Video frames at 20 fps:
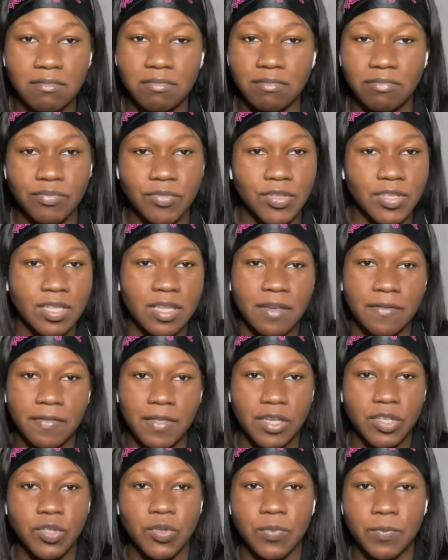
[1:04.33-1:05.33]
stuff
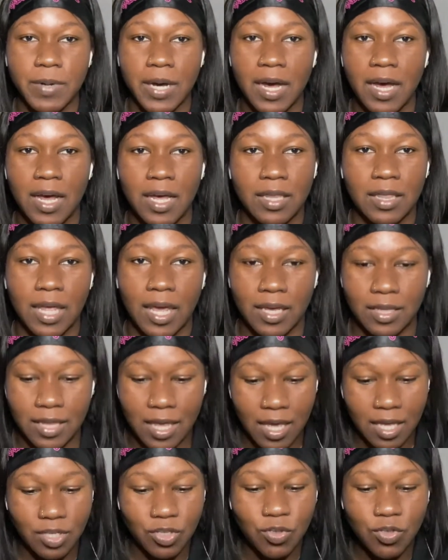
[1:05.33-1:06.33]
that you bought, like
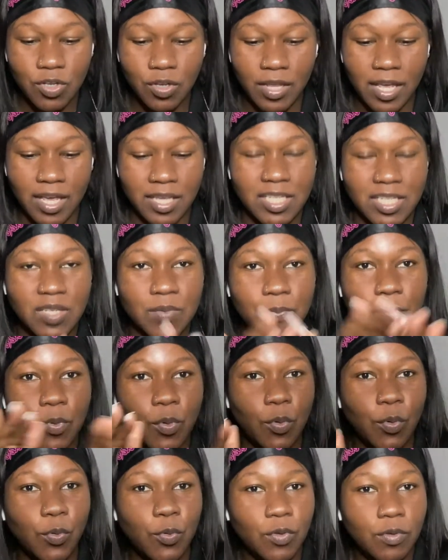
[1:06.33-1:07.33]
that, you know, that
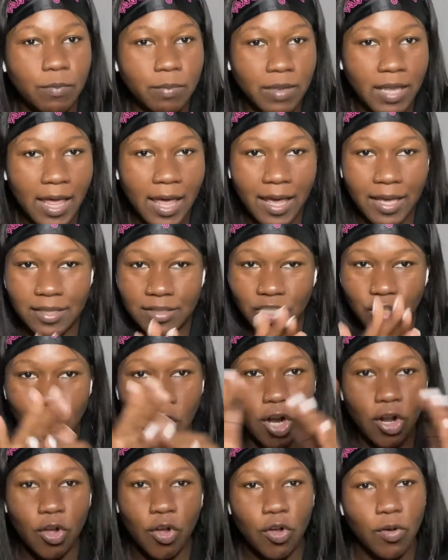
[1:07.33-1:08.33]
smooth black
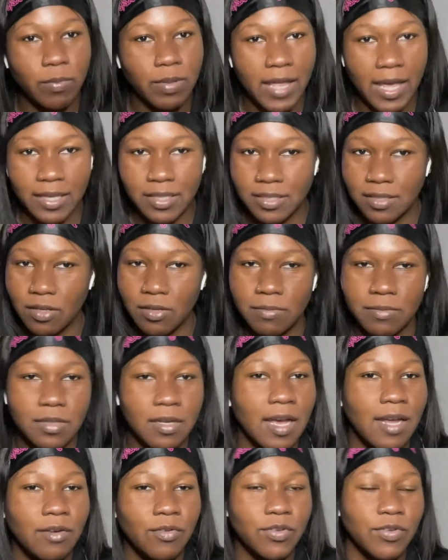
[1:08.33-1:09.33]
charcoal black soap.
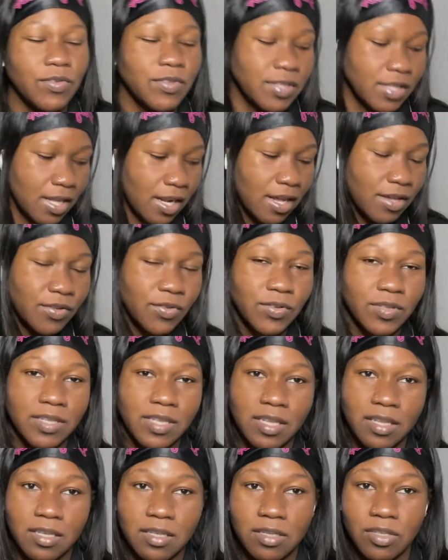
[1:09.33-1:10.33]
No, I don't use that. I use
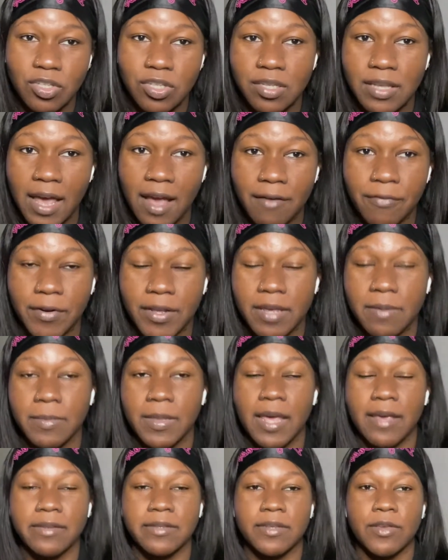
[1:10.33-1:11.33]
this African
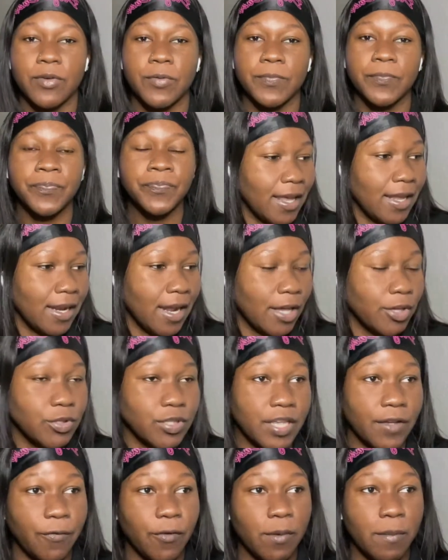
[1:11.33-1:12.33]
black soap, and I
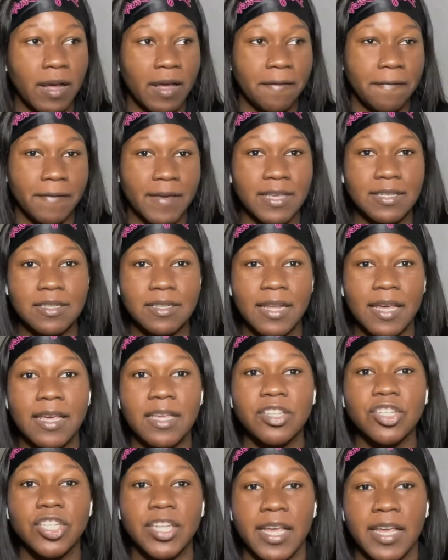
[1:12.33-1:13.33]
use that for my face, neck,
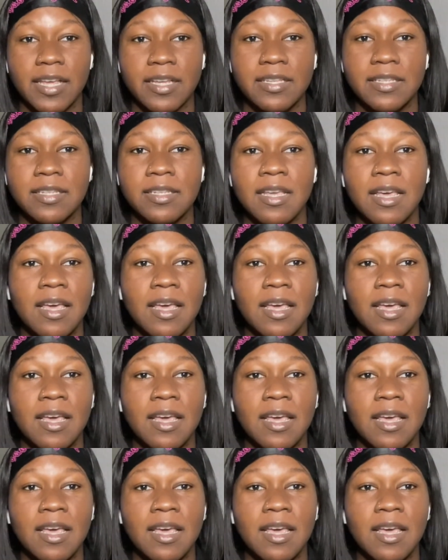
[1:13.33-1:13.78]
and chest